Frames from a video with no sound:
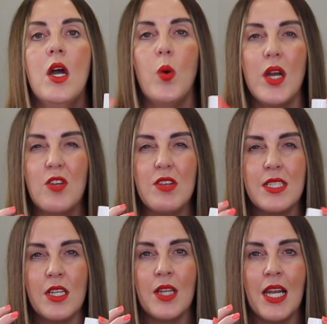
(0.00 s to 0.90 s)
quite
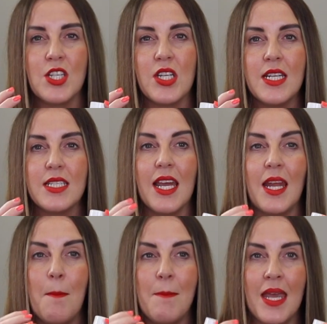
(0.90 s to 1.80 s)
crusty on the lashes, and
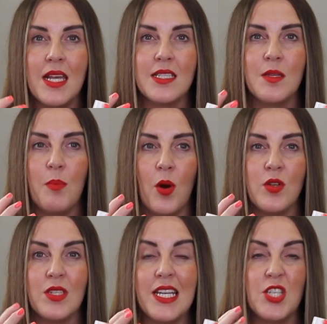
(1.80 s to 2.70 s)
it makes the
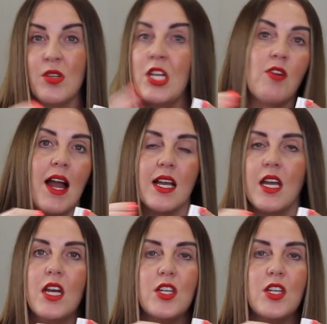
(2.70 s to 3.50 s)
bond literally crack.